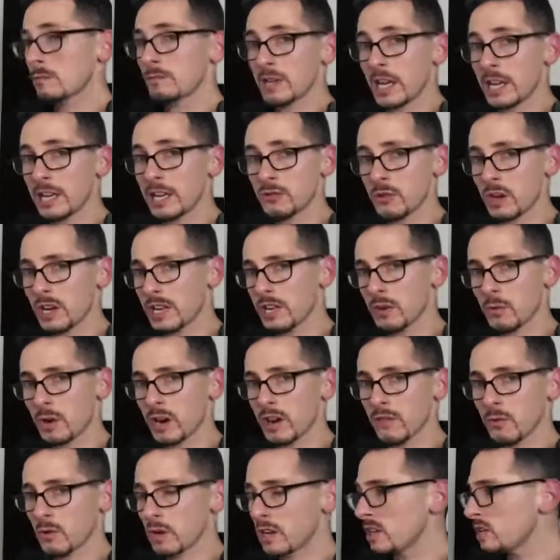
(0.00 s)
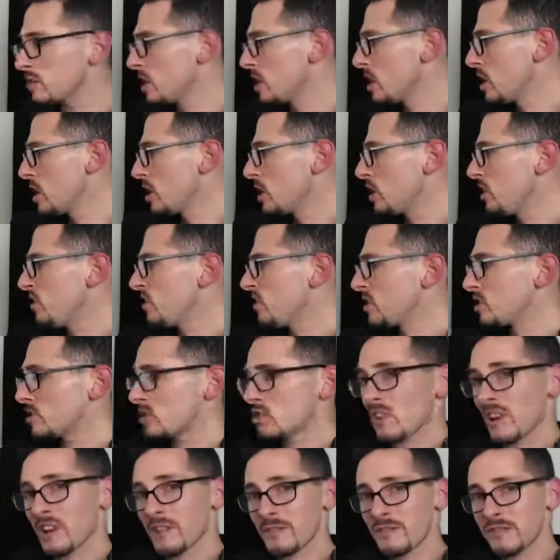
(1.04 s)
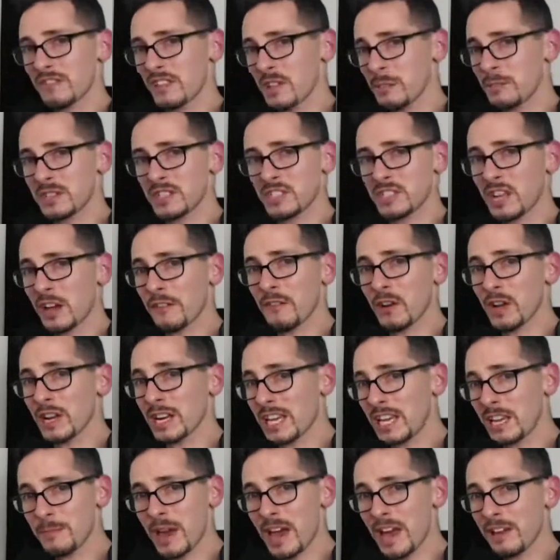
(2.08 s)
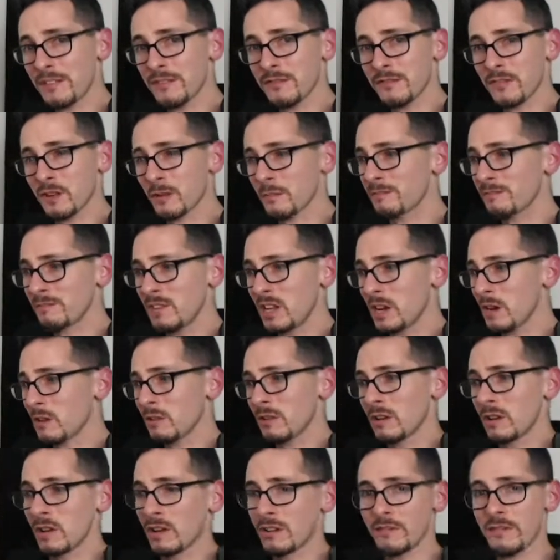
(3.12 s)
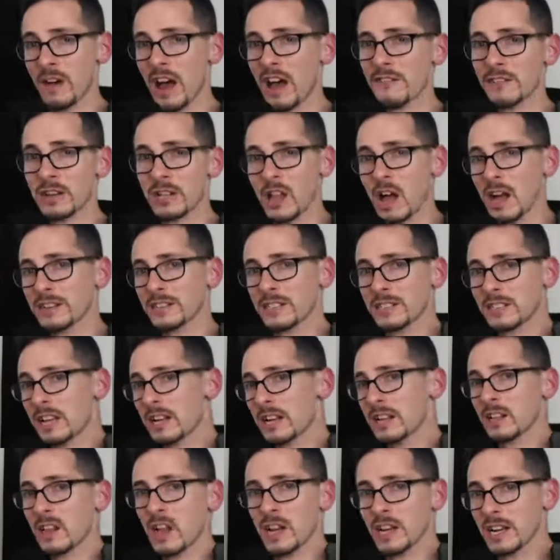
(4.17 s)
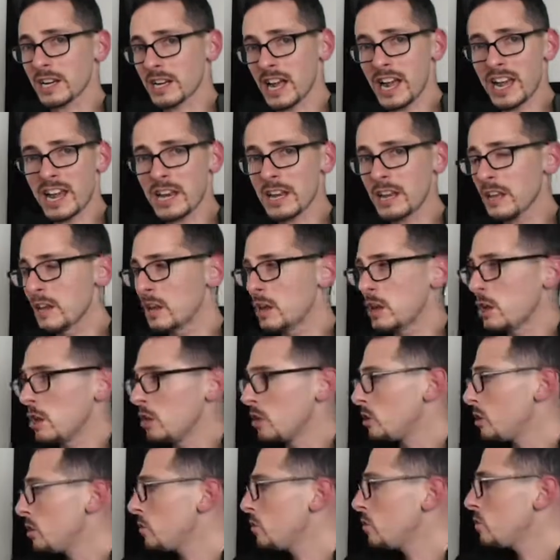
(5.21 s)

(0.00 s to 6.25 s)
day trading, whatever it is. You can start flipping stuff on eBay from, 5 o'clock to 10 o'clock at night. You